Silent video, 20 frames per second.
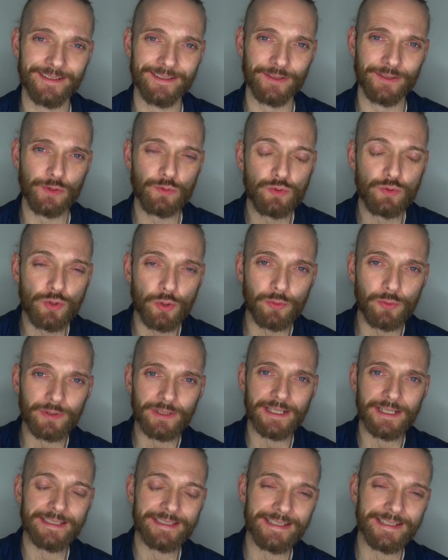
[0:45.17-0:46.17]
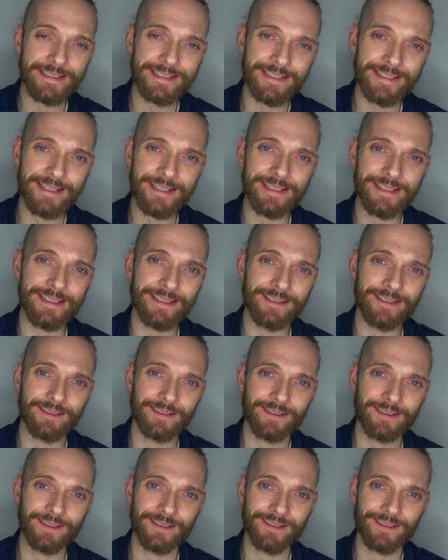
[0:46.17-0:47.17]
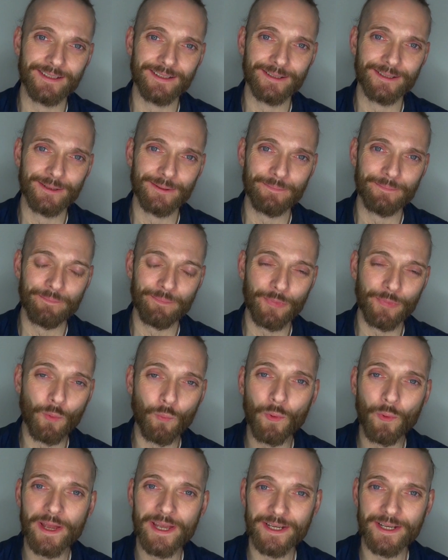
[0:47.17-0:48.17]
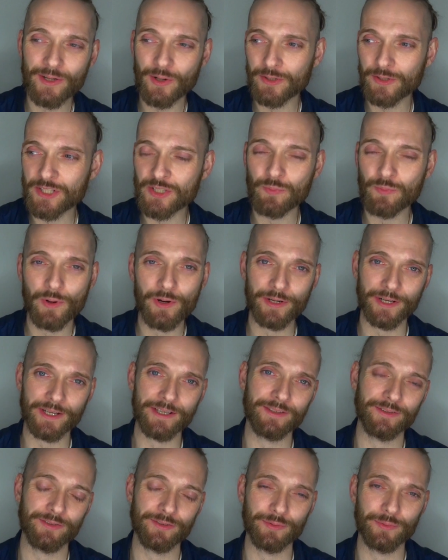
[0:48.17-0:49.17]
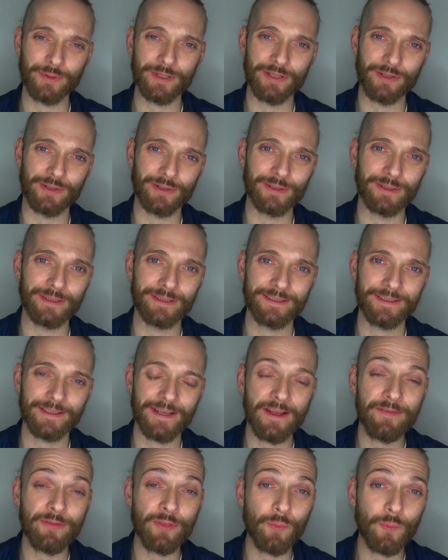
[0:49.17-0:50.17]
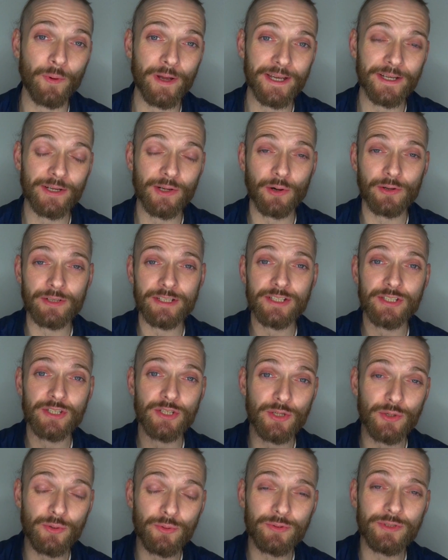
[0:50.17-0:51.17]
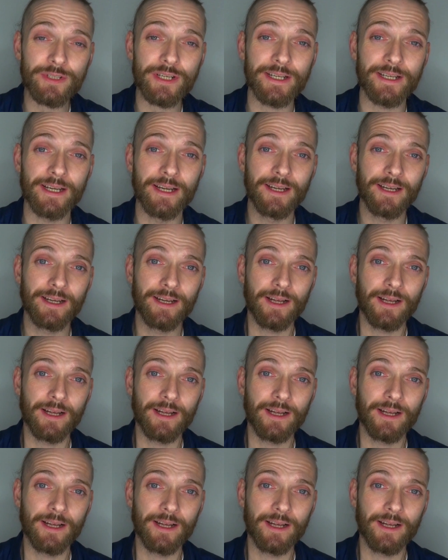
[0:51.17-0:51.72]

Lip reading: You don't get to see the way God is working through it all, and the way God is using